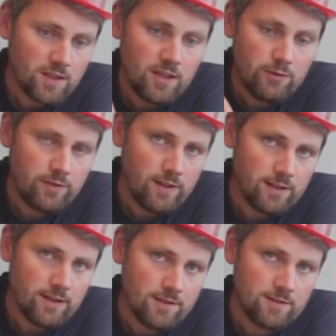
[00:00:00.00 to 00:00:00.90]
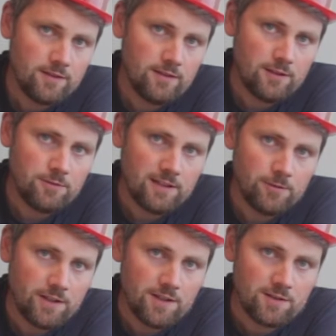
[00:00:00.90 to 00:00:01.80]
if he can guess the correct
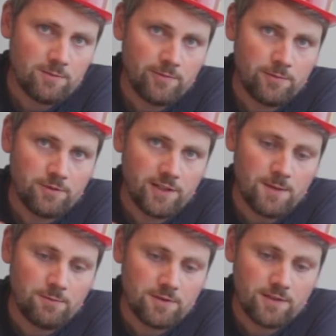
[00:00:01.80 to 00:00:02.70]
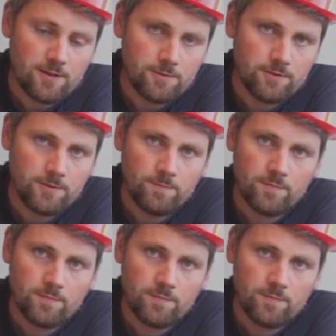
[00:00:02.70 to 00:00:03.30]
location before time runs out.